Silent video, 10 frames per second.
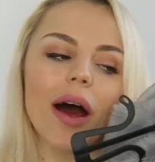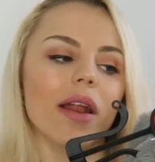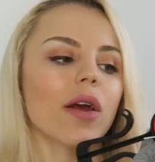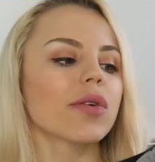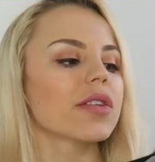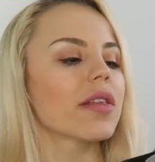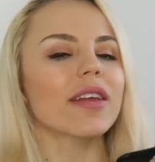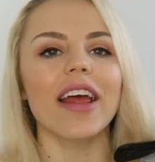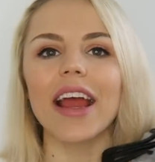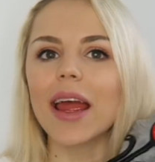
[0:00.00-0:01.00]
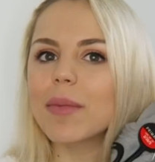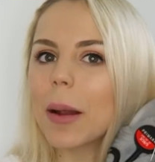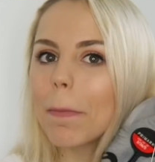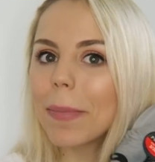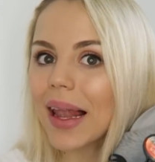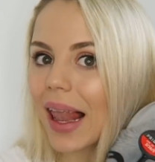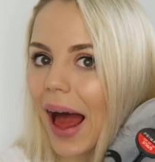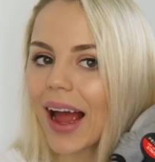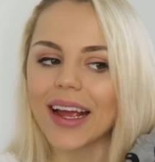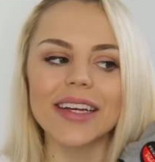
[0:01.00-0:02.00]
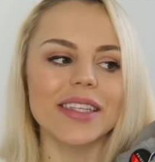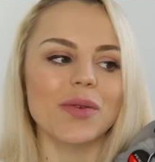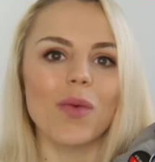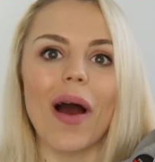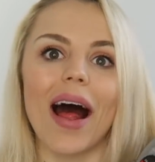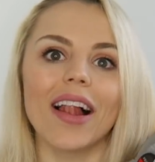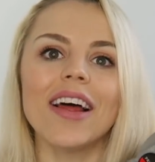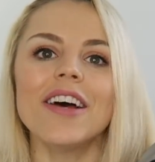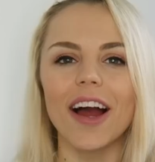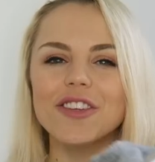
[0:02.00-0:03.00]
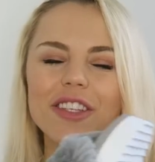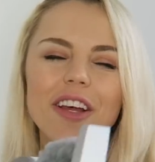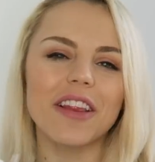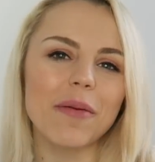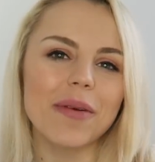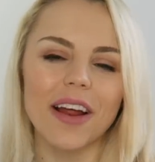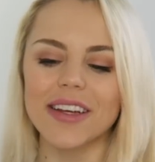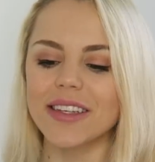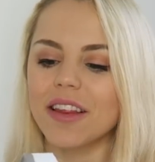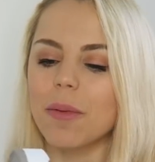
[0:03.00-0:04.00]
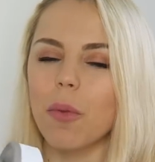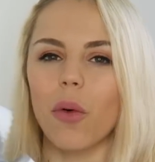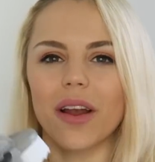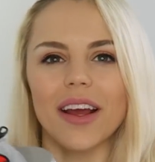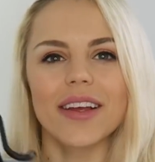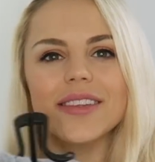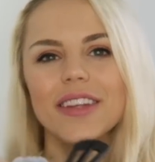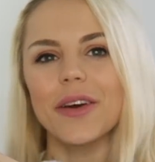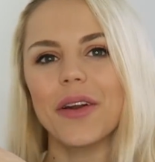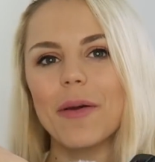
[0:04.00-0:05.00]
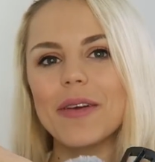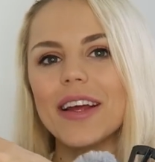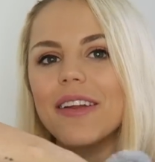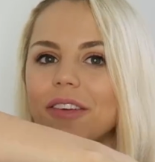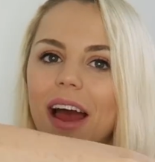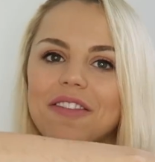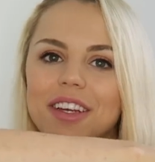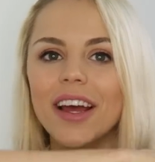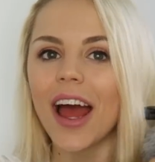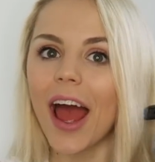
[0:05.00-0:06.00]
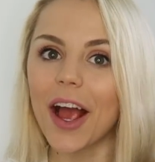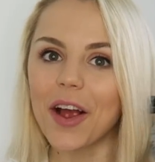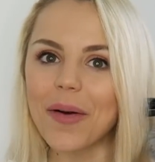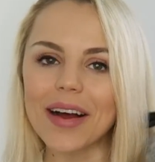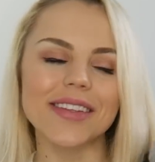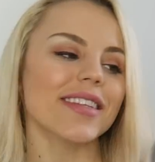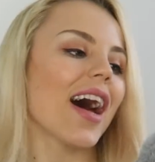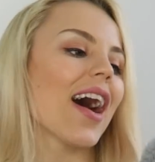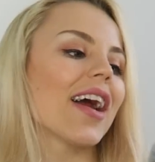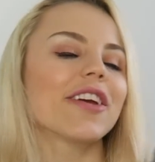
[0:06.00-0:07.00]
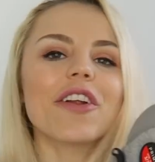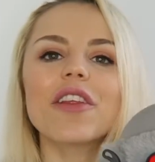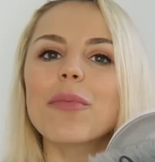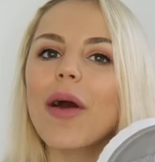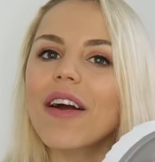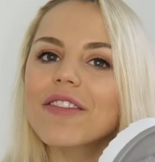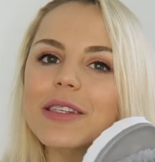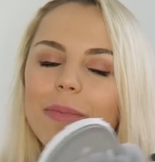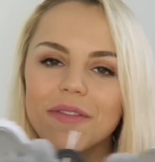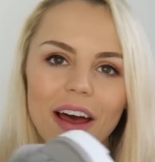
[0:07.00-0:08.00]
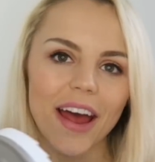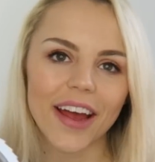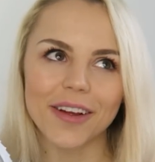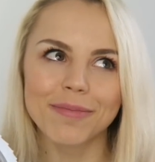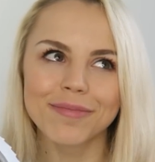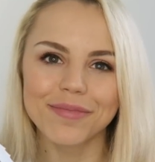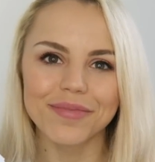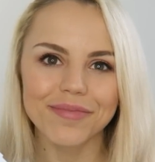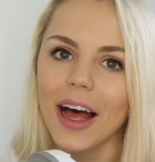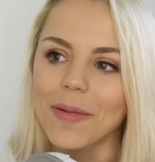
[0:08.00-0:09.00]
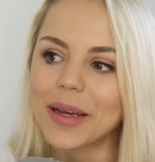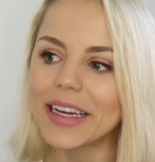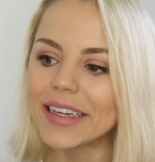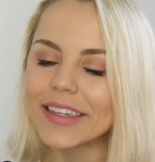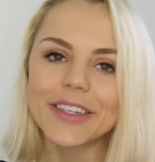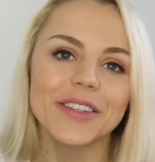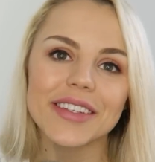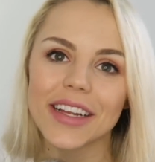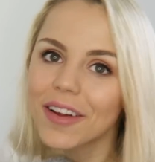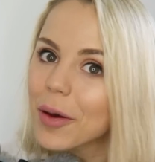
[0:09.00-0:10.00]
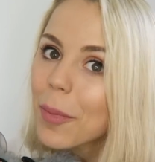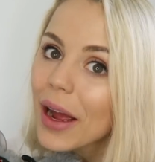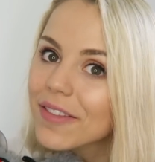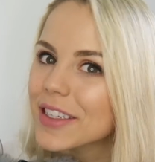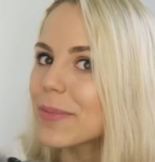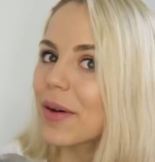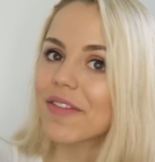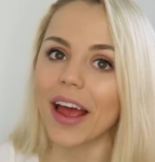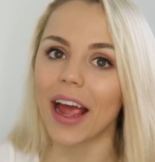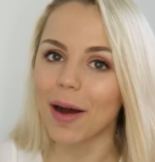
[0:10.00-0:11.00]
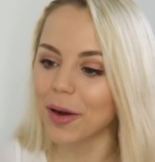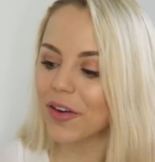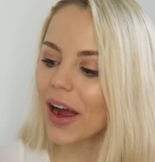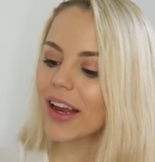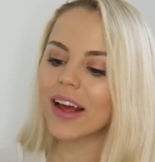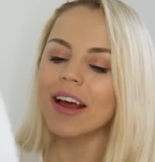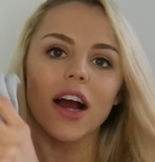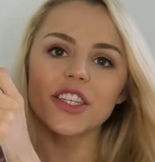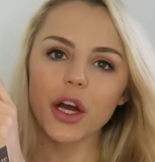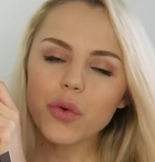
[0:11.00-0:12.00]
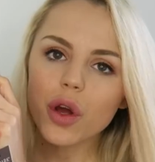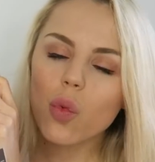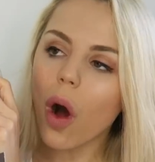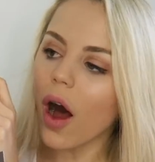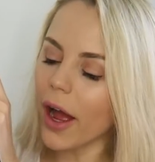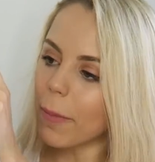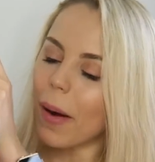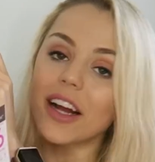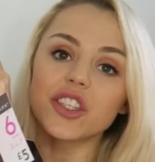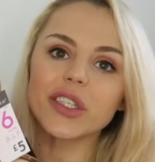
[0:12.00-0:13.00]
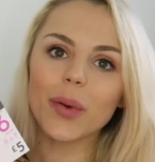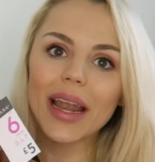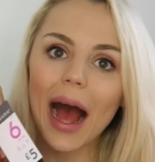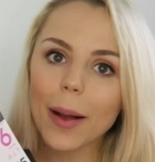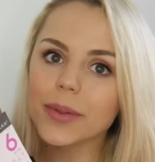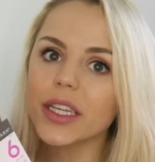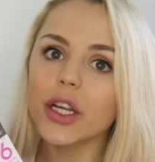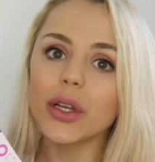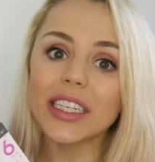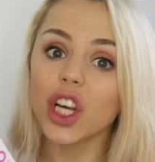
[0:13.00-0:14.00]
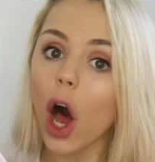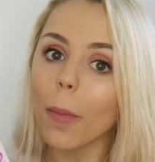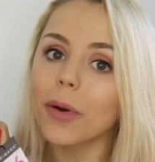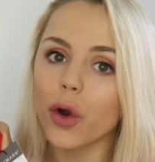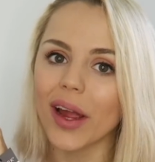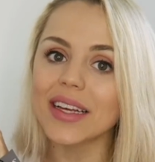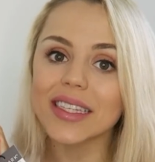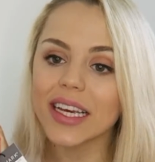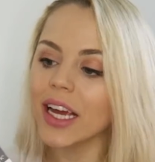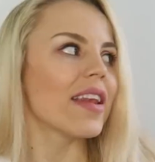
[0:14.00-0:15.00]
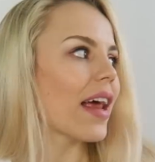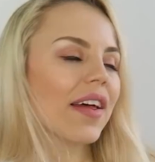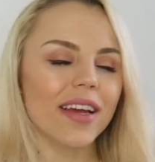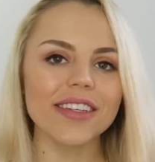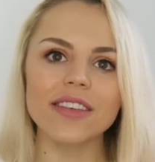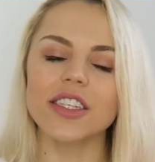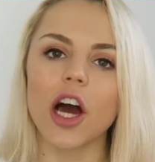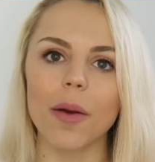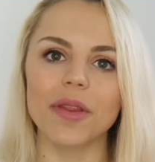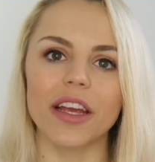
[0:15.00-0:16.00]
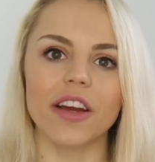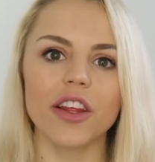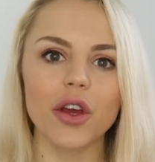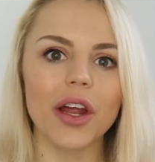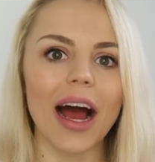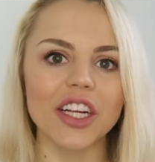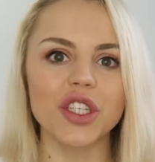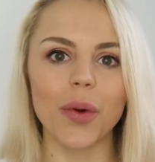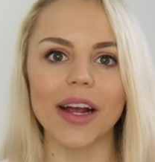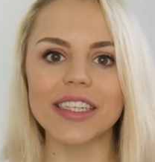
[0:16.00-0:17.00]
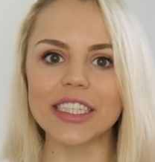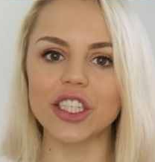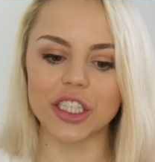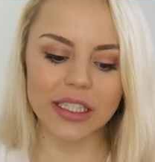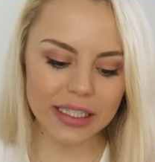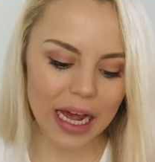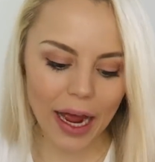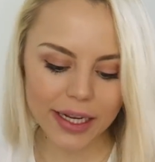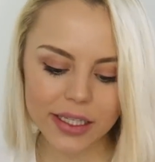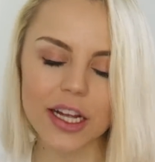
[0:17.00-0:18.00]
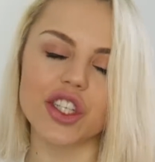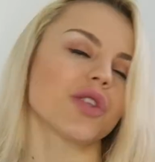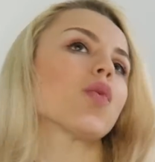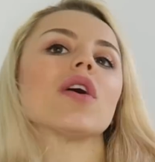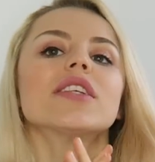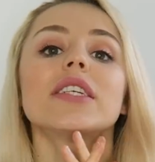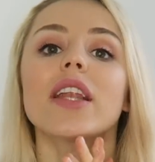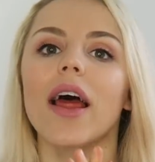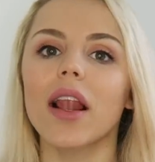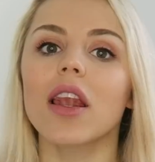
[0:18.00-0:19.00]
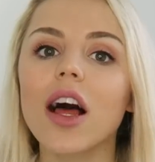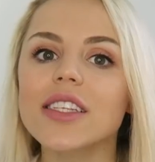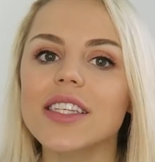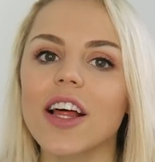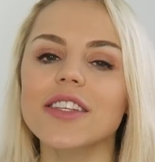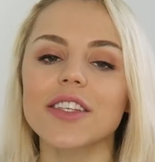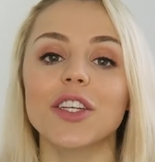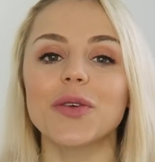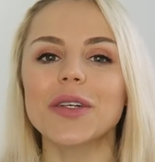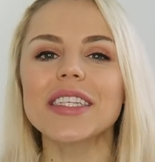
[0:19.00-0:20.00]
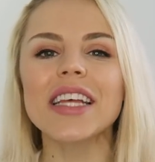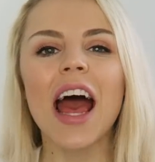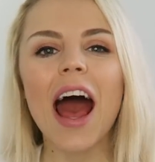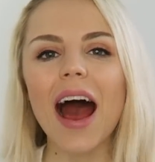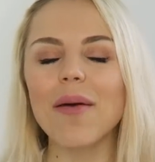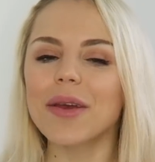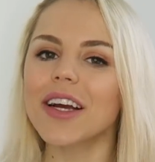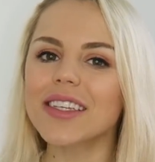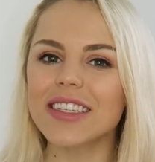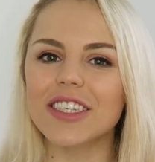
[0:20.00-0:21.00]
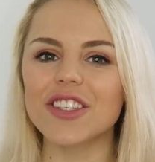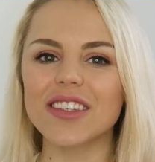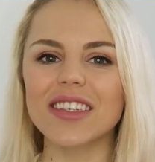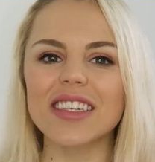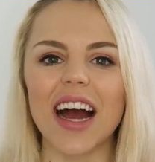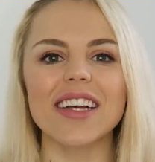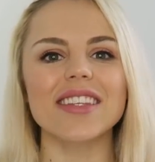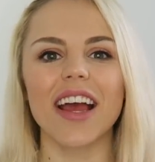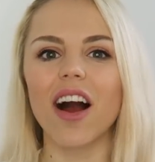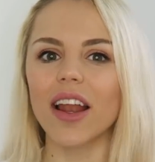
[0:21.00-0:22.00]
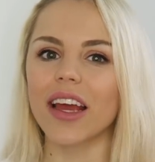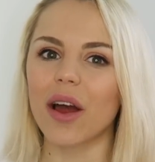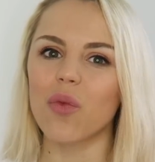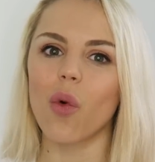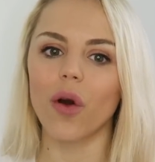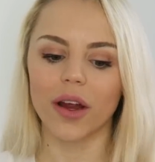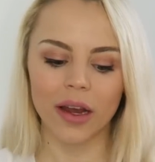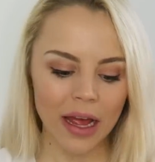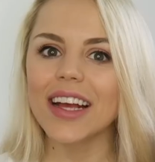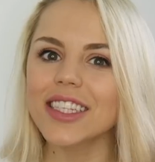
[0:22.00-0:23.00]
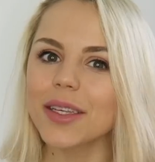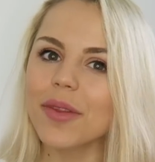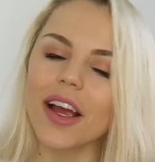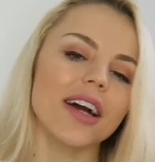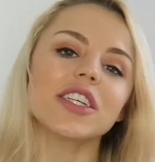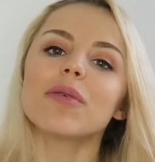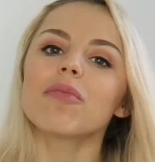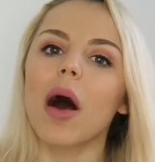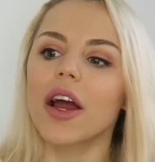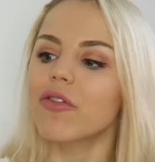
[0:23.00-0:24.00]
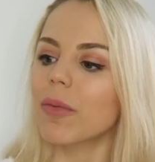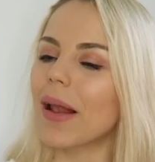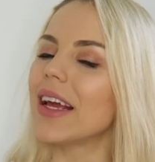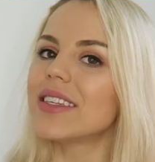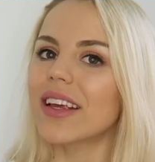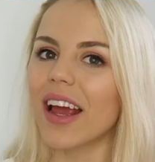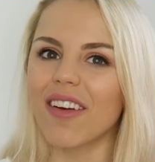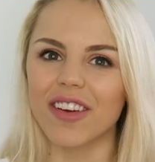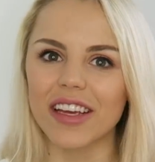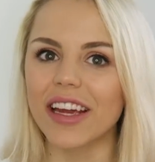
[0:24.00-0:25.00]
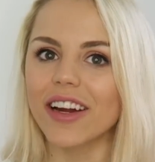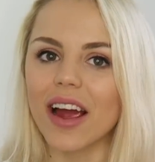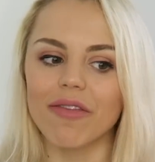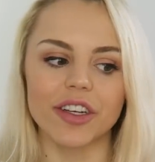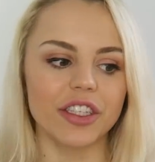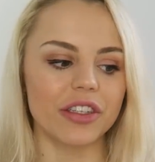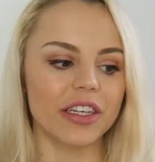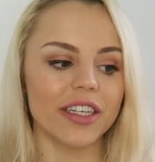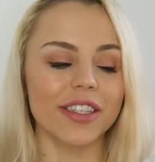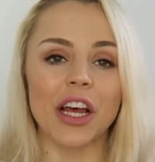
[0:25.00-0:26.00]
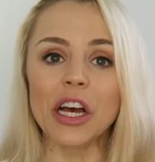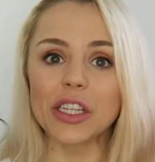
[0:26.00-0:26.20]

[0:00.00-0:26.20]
And I also think they came in black as well. I just thought they'd be nice in the mornings, you know what I mean, if you have to go outside, go to the breakfast buffet. I mean, who doesn't love a breakfast buffet, am I right? I don't know why, but I just went absolutely top crazy. Now that it's that time of the year that you can actually wear t-shirts and tanks, I just wanted like lots and lots of new ones. And because t-shirts and tanks, they kind of get worn, it's something I don't mind replacing every year, every 2 years.